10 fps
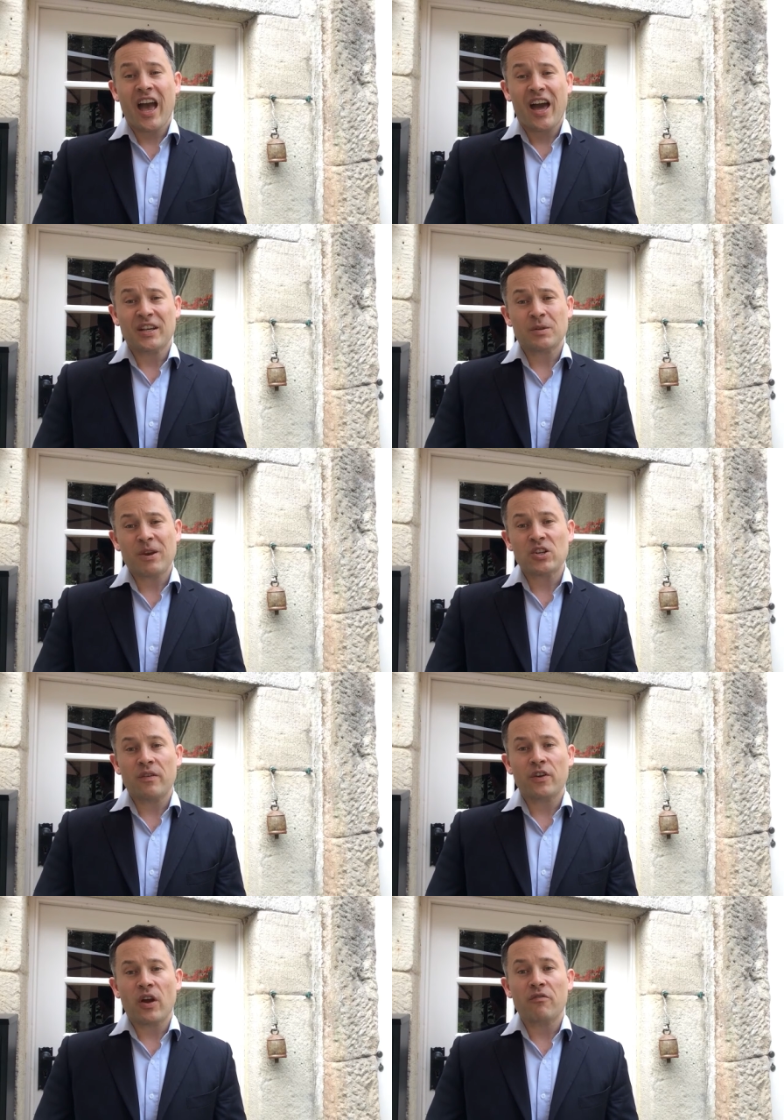And especially
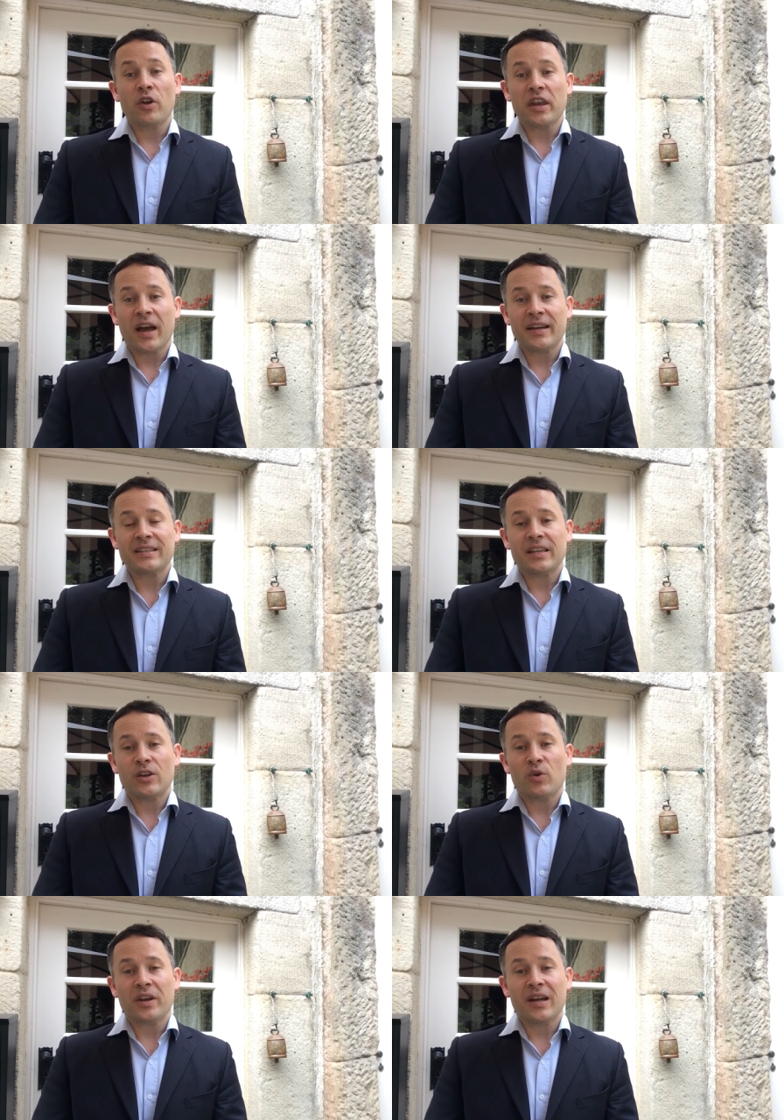if you're going for a 90
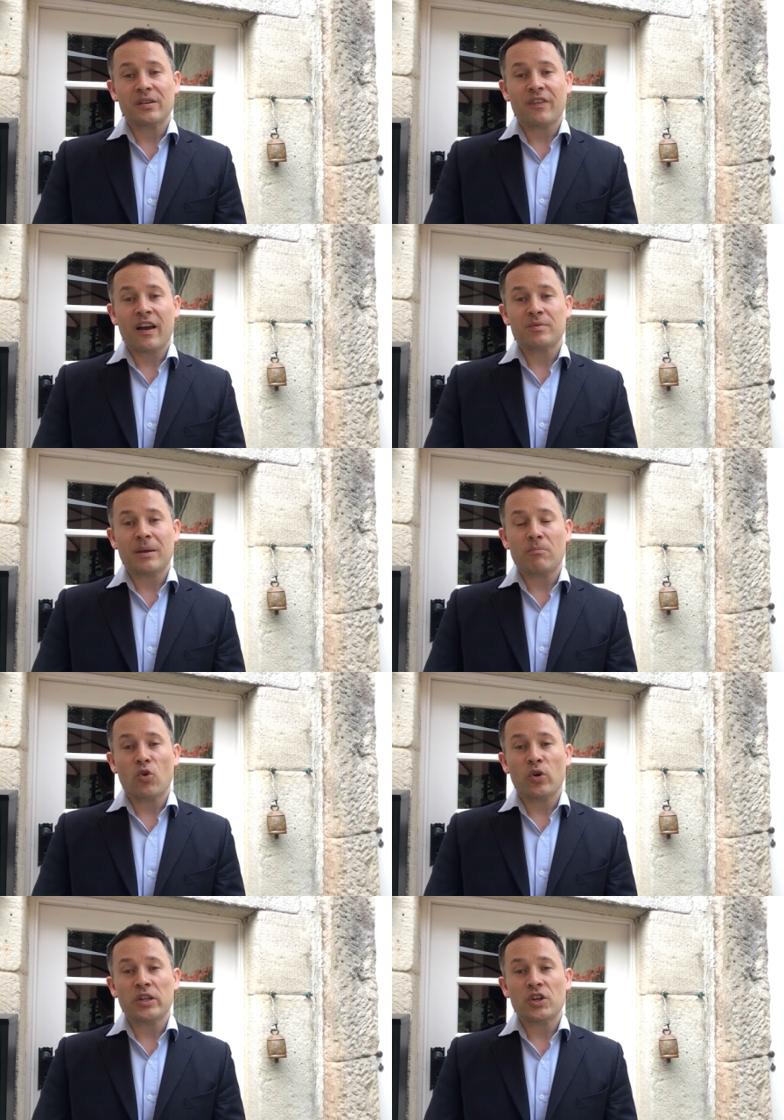or a 95%
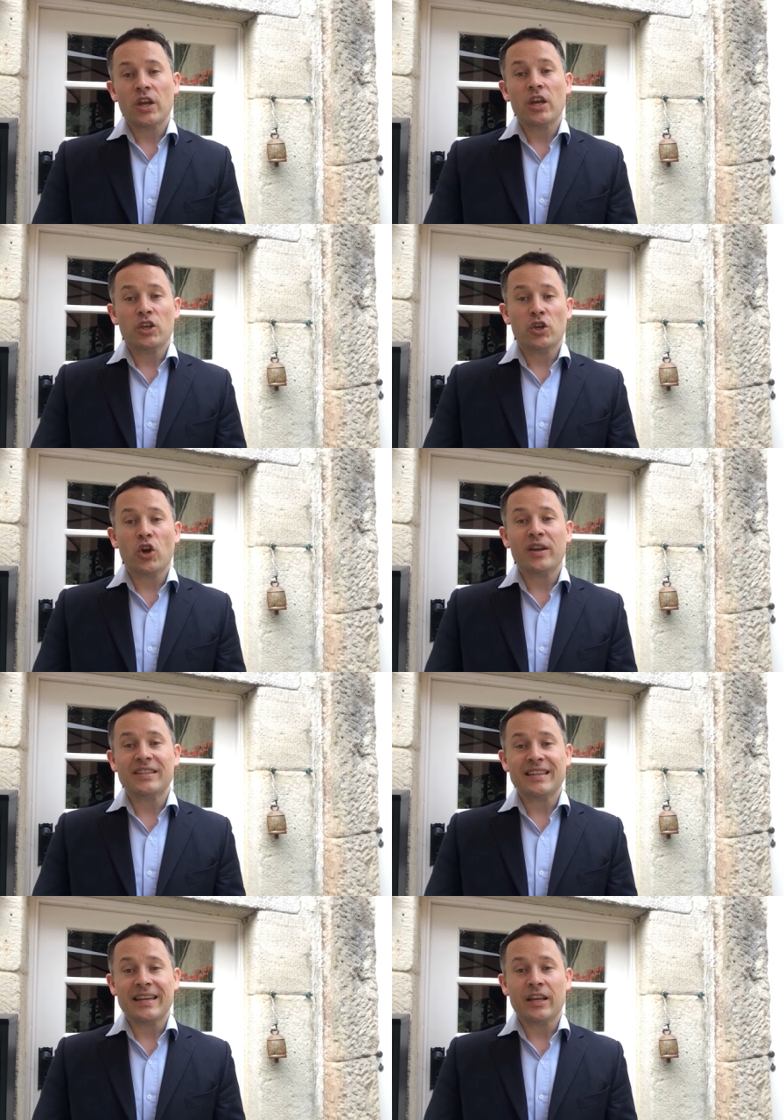mortgage, you're going
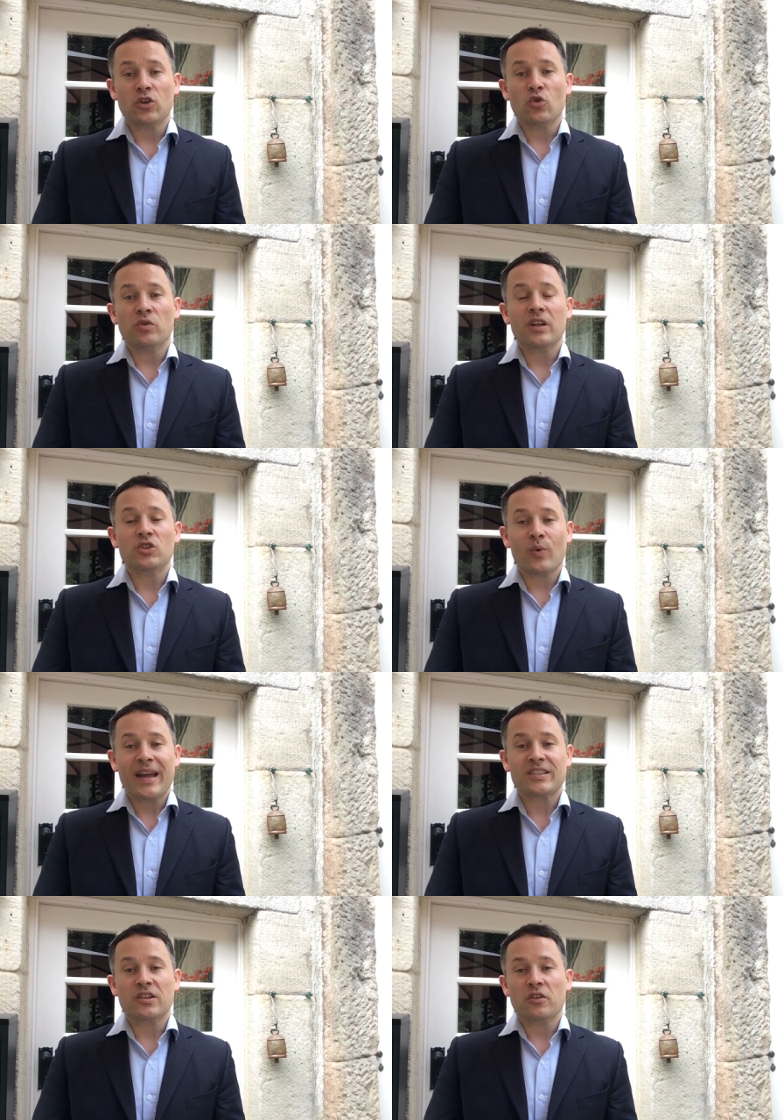to need a good to
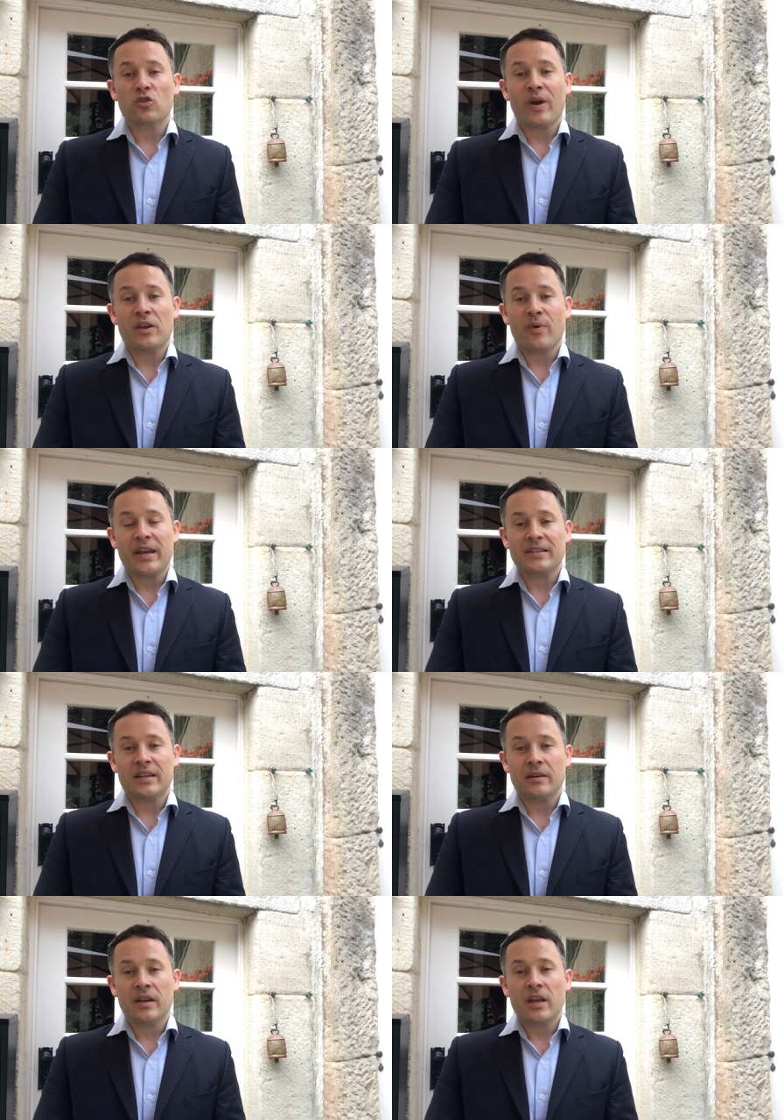excellent credit
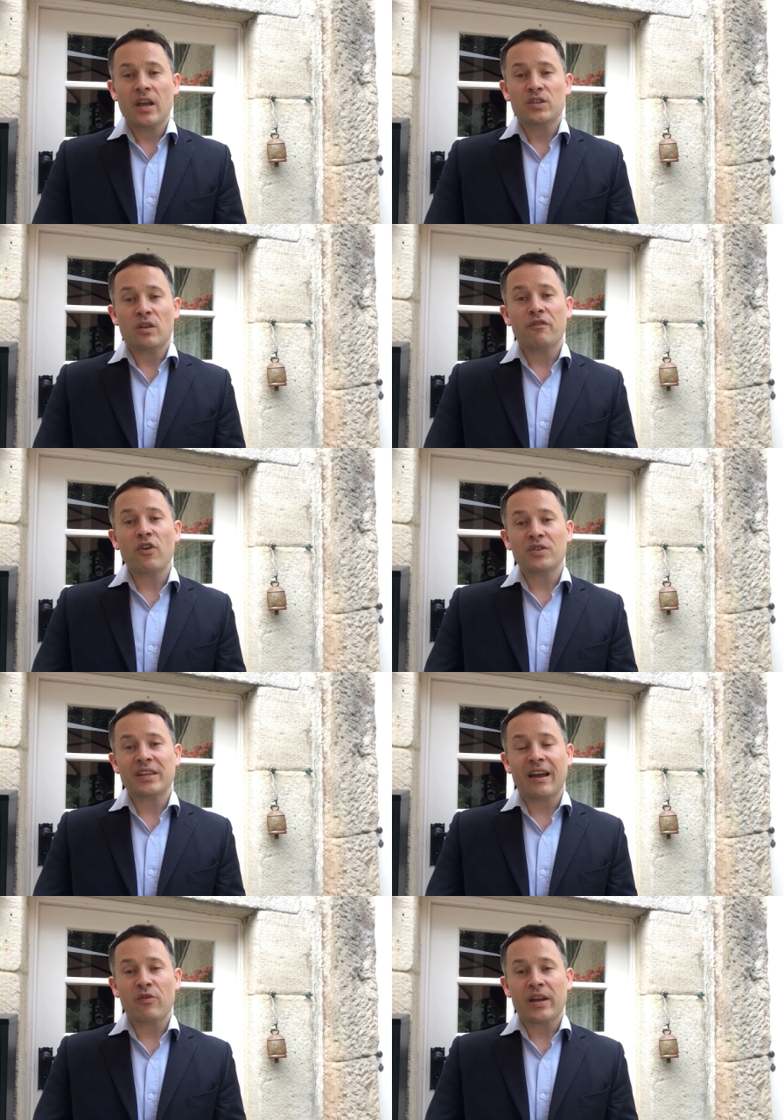rating. So the first
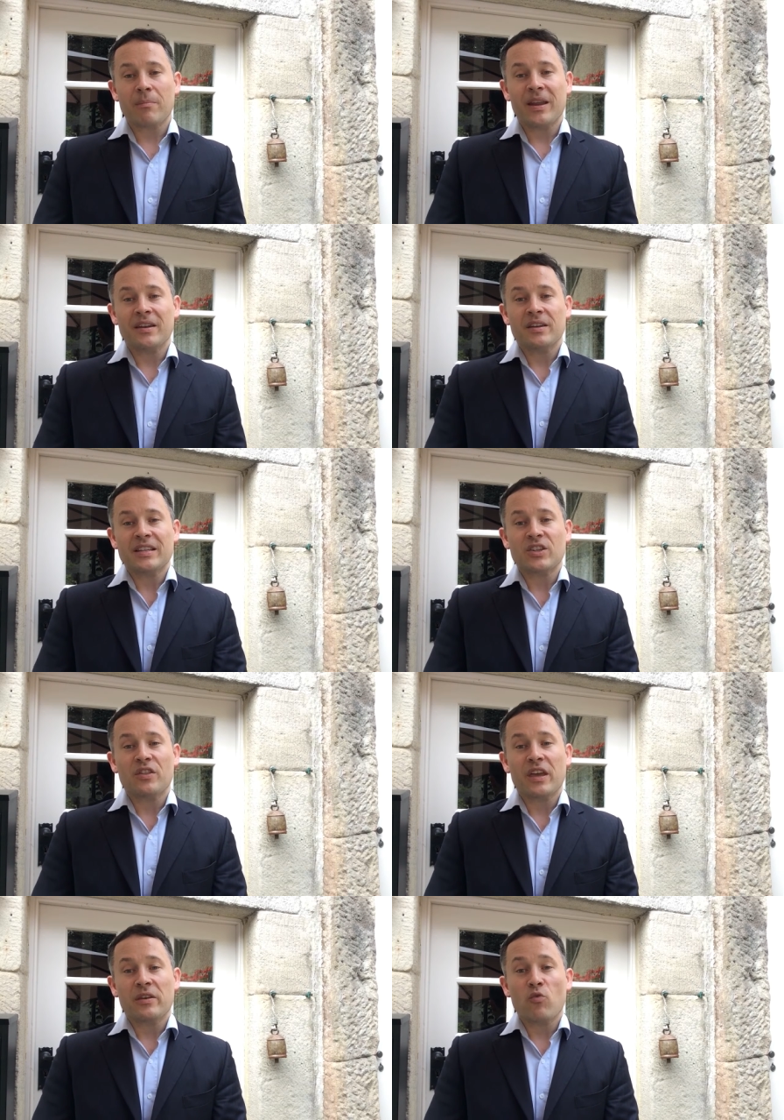thing I've recommended is that
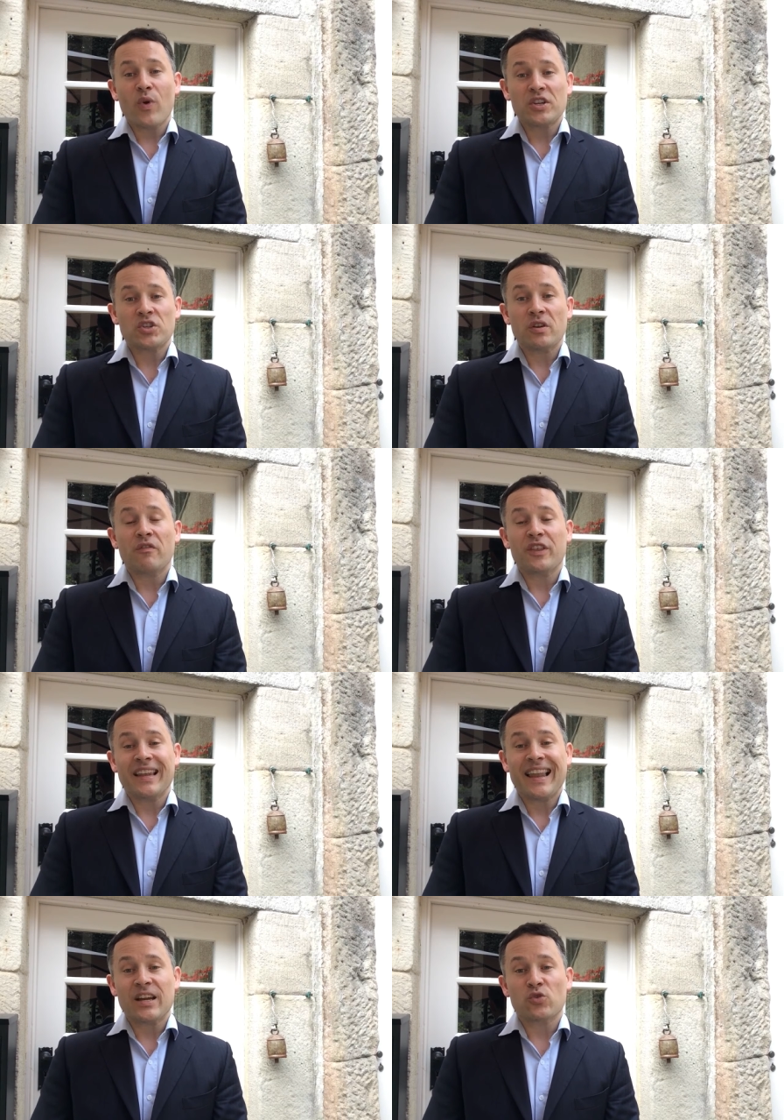they register for the
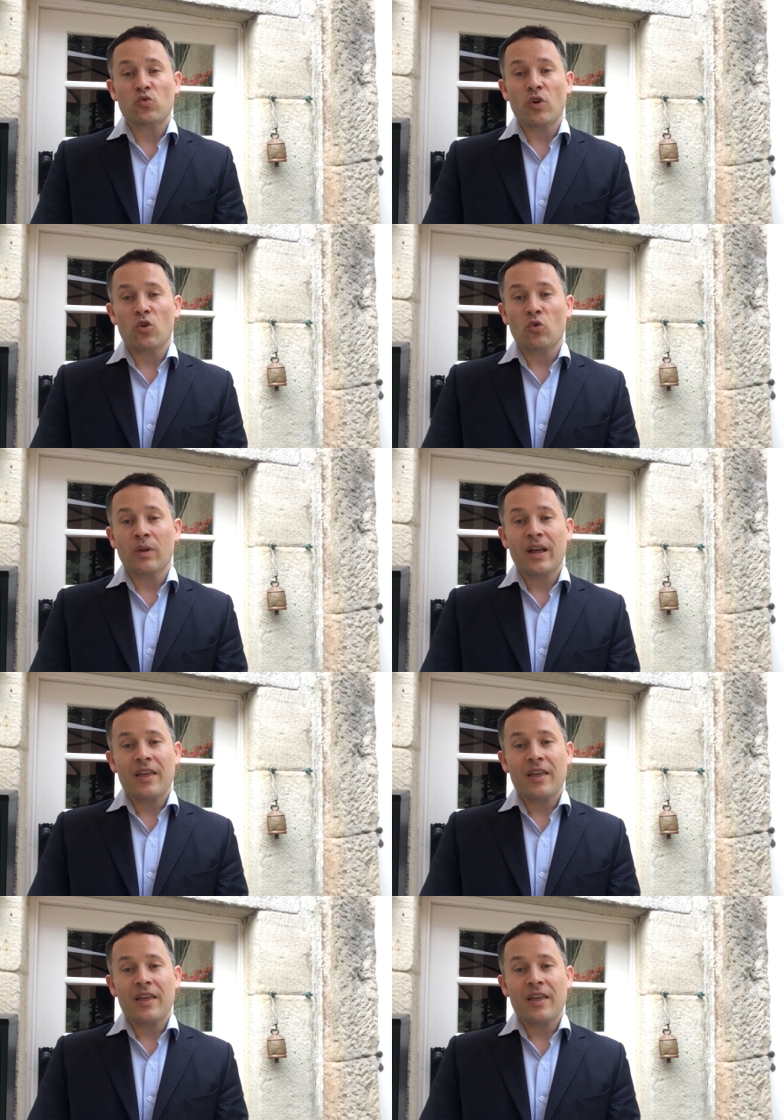electoral roll.